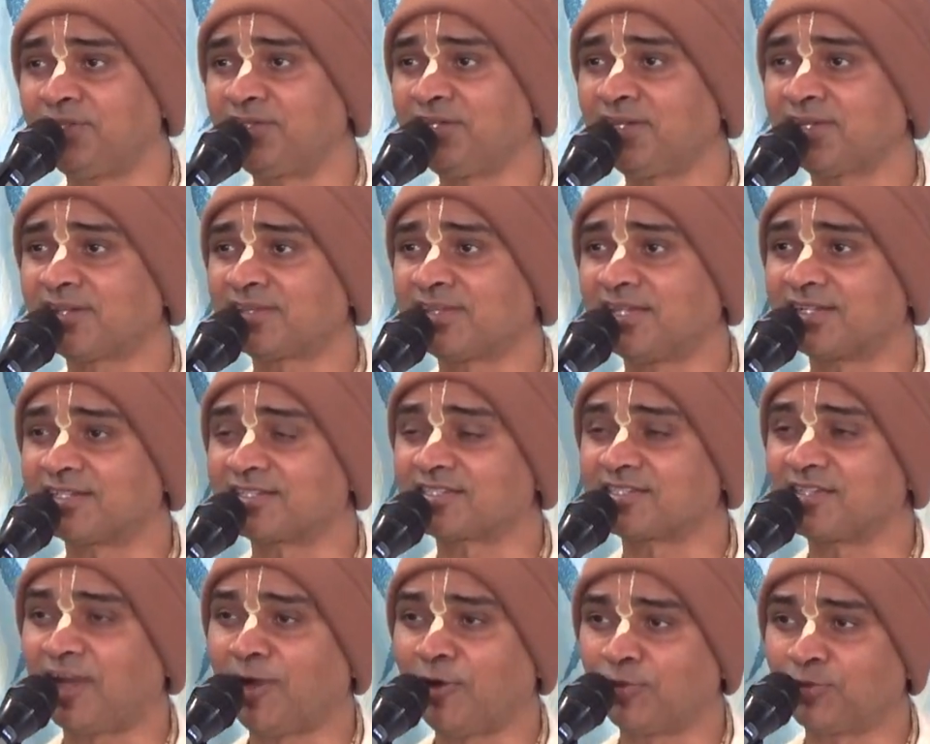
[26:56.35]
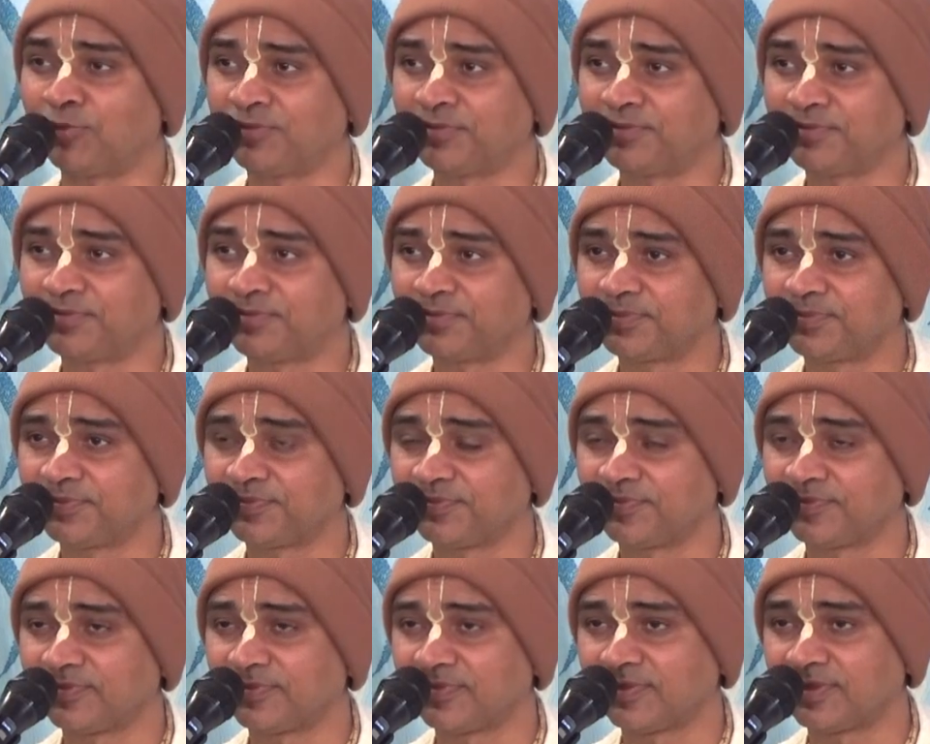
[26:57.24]
hear that sound,
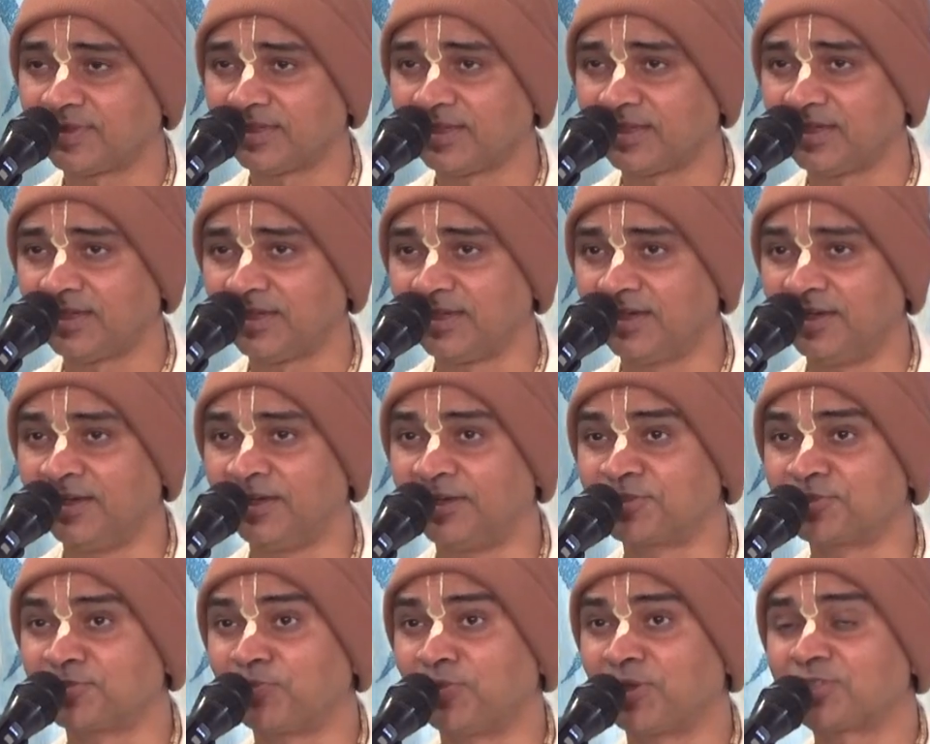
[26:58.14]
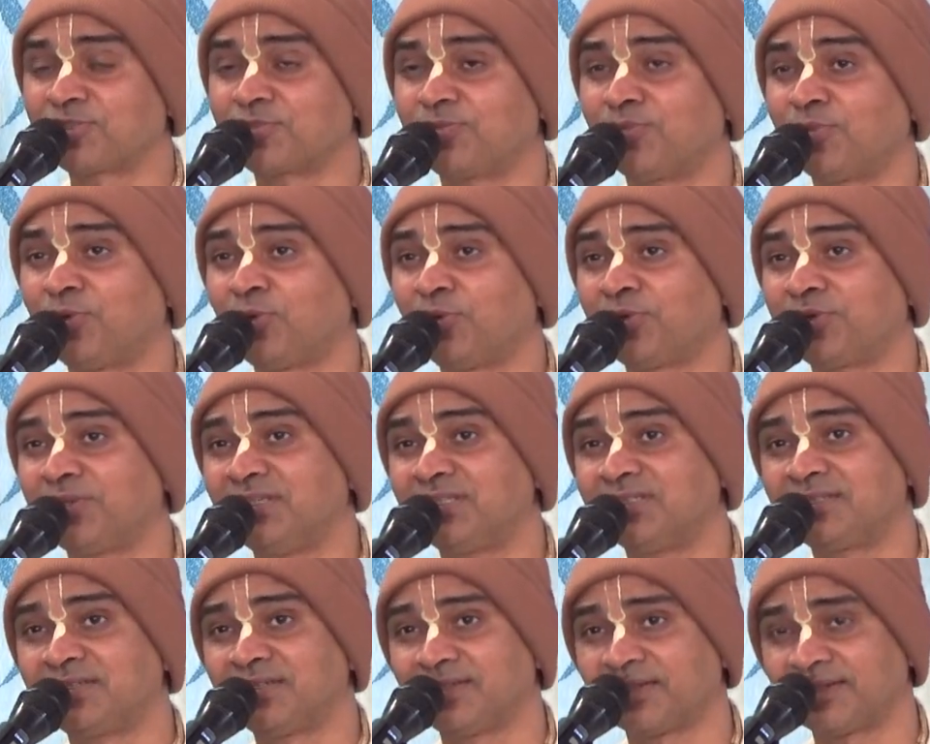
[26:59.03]
it is much more
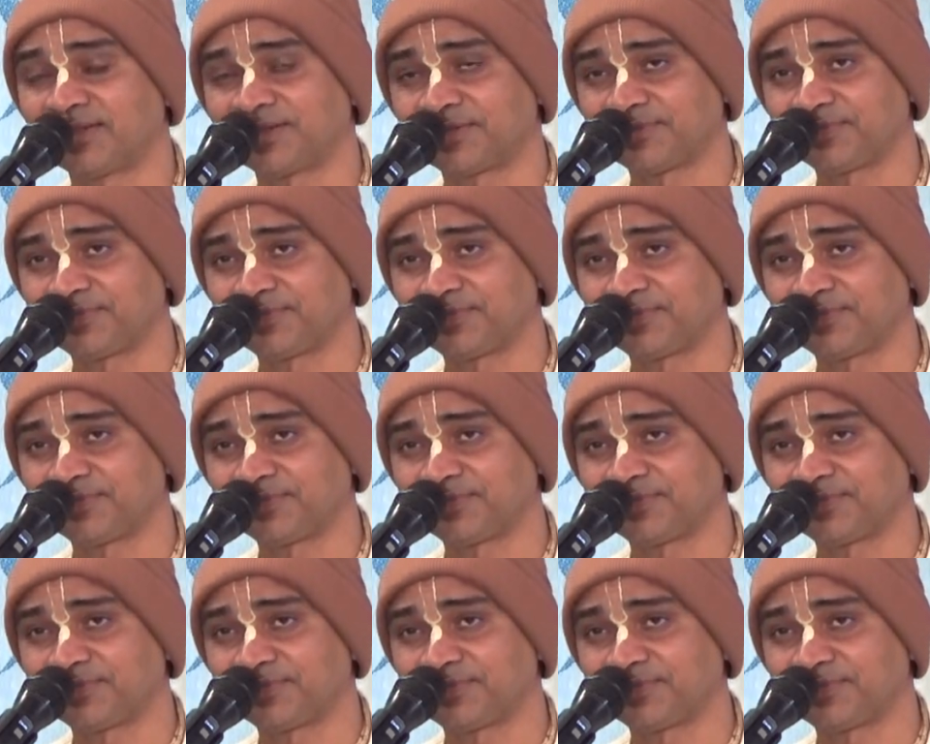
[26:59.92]
easier.